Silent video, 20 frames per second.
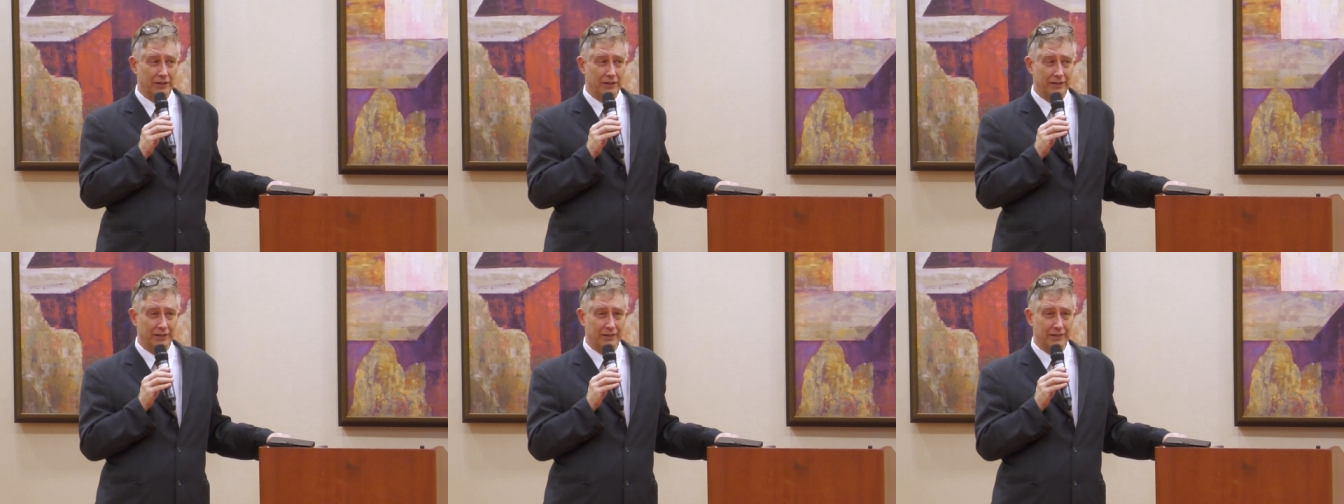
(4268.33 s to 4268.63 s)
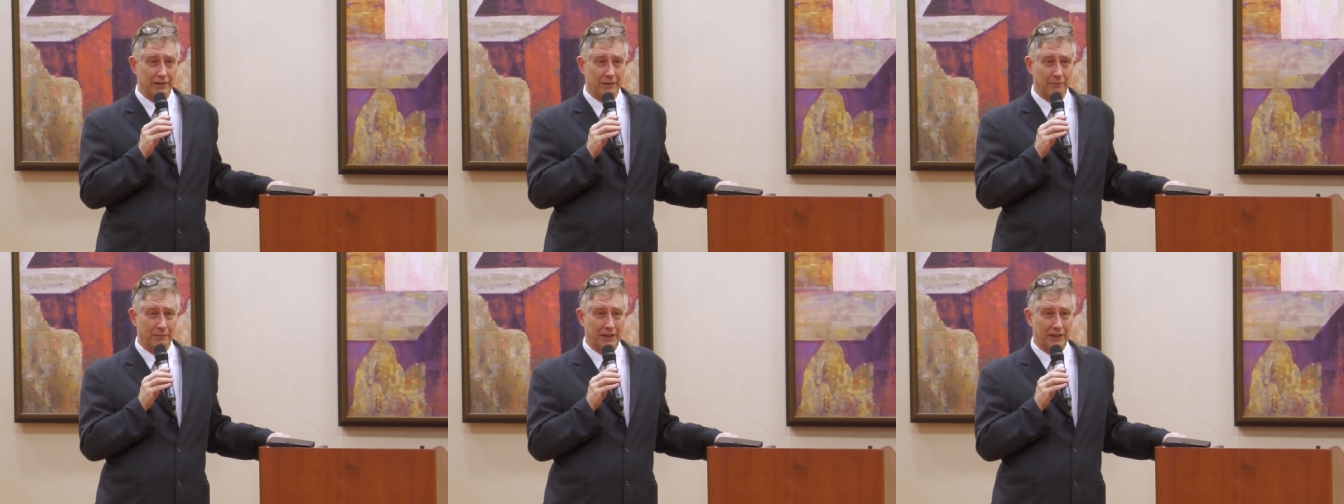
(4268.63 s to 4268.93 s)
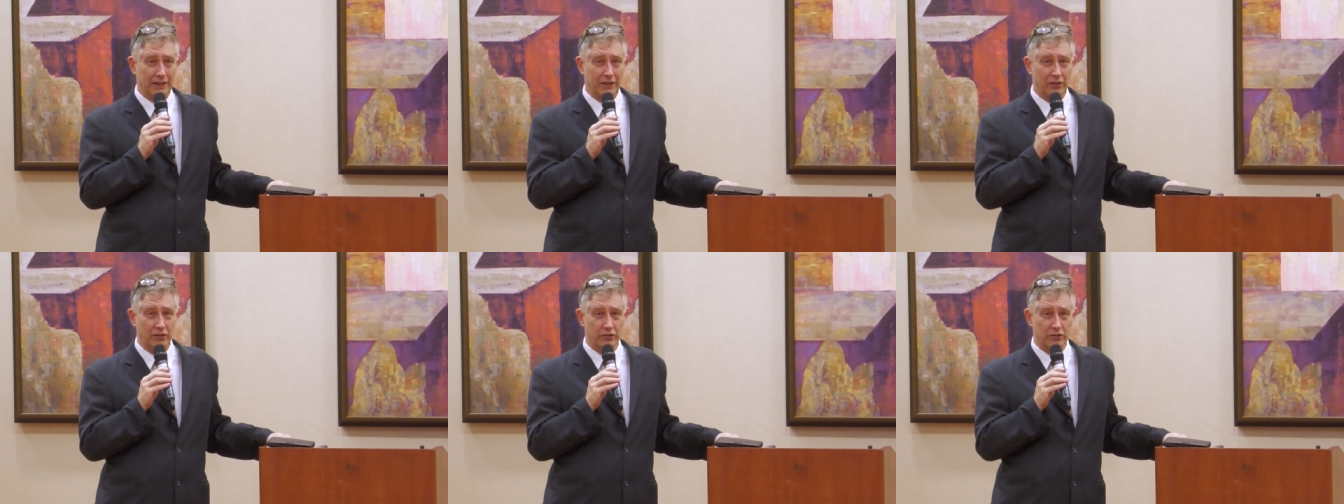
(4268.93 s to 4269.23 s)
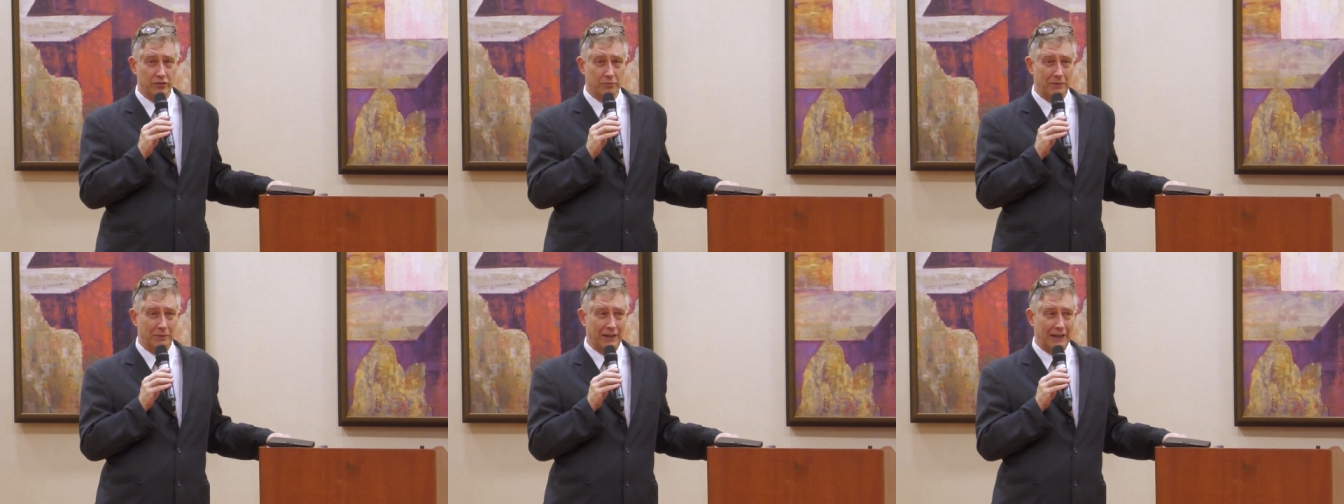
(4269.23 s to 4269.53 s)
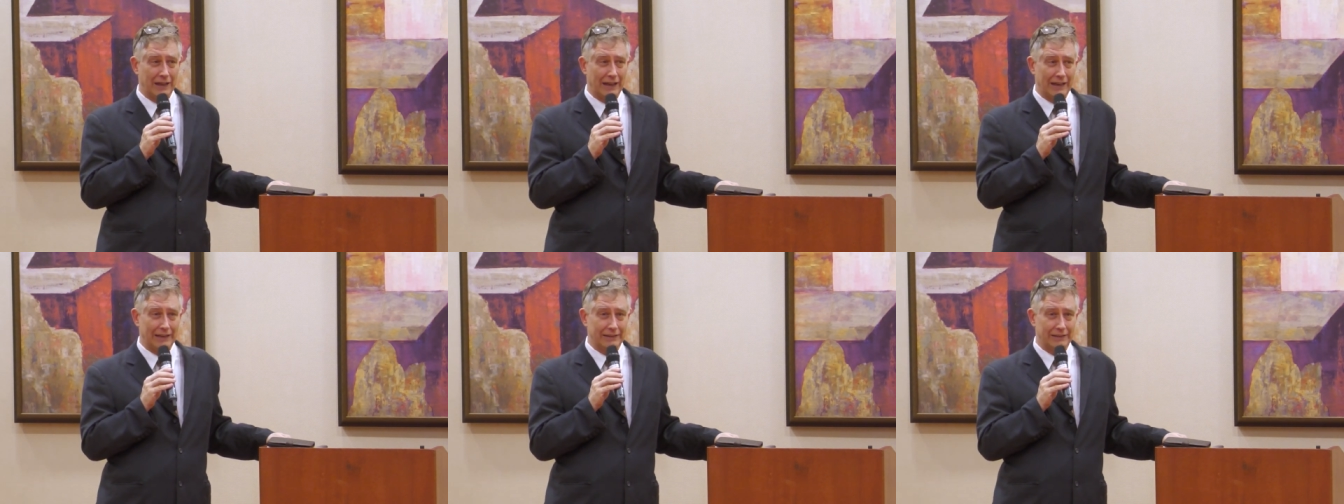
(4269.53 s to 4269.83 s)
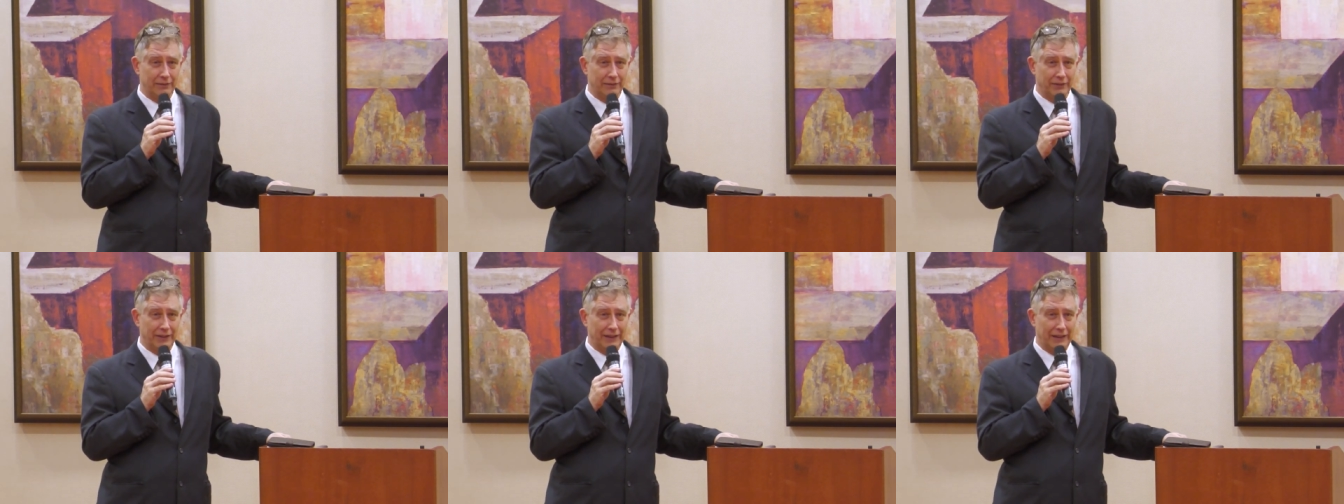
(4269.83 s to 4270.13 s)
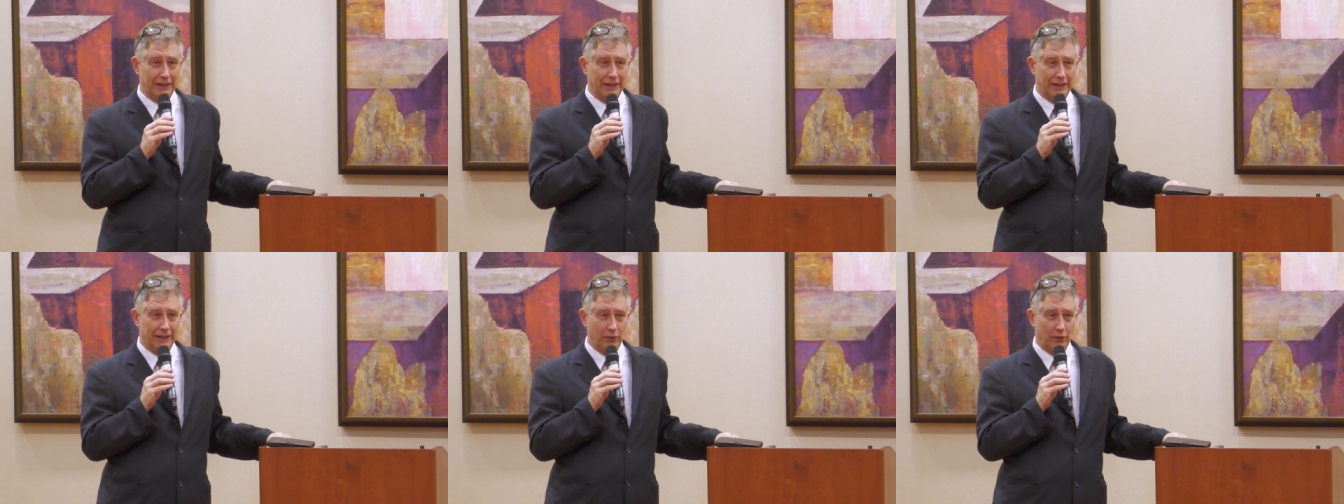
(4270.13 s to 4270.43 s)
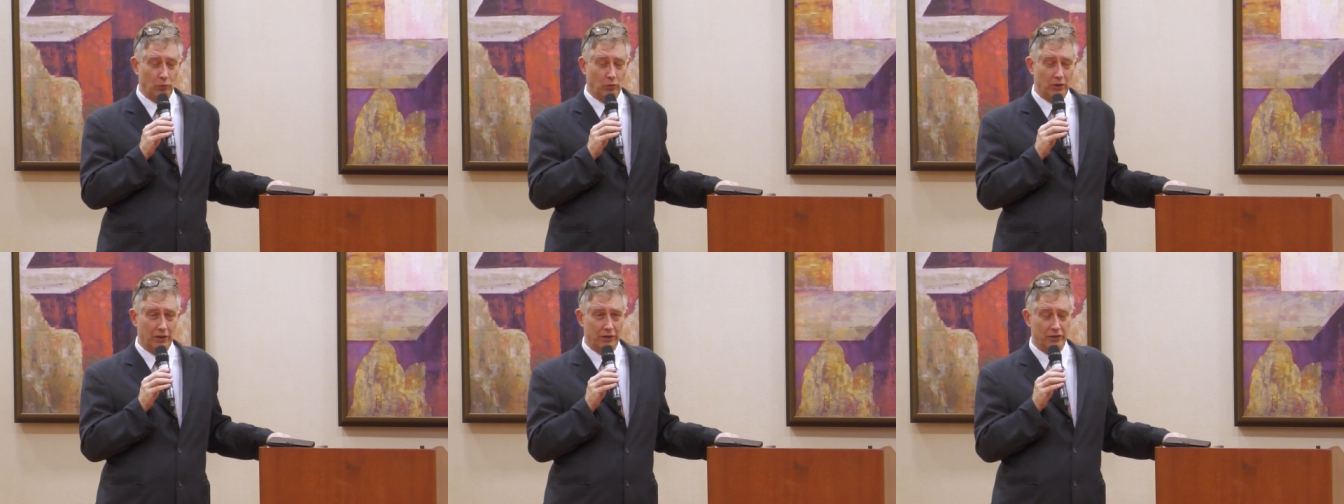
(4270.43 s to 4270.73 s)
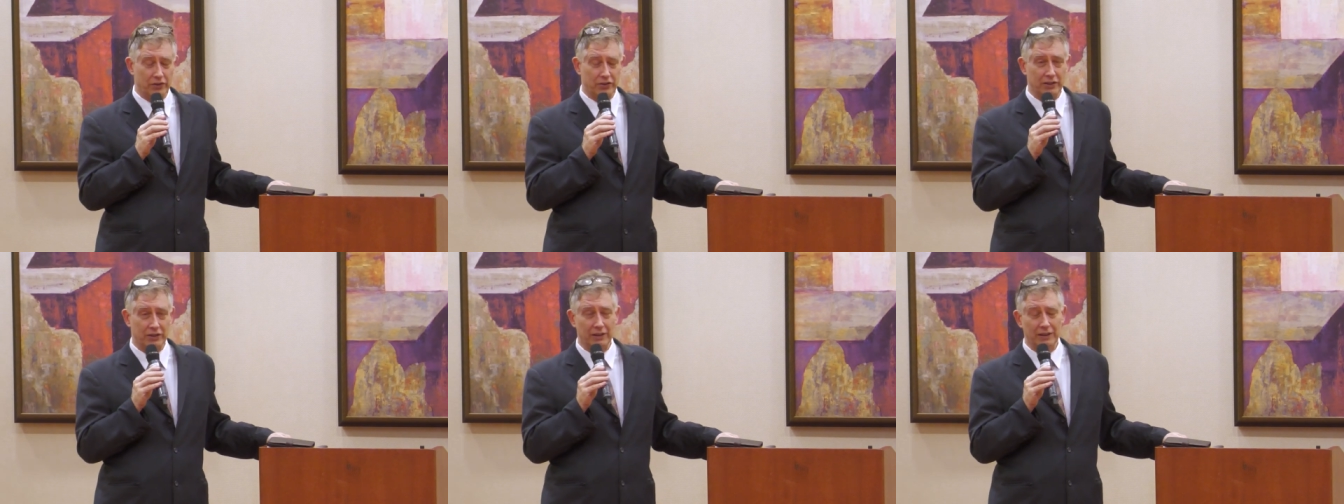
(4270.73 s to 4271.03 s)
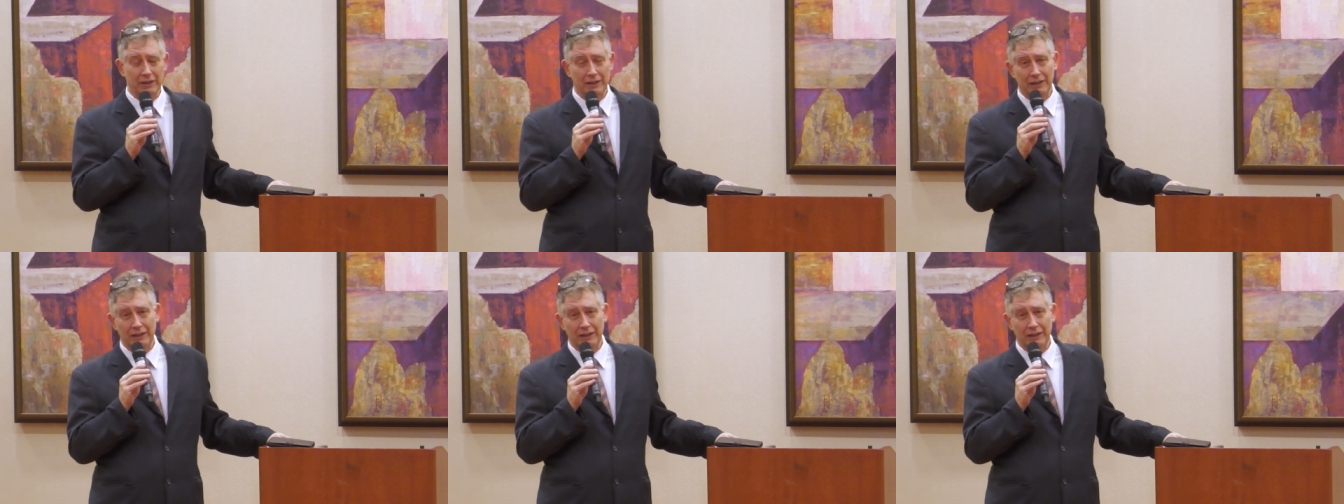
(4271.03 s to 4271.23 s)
it in somebody who's been actively getting worse.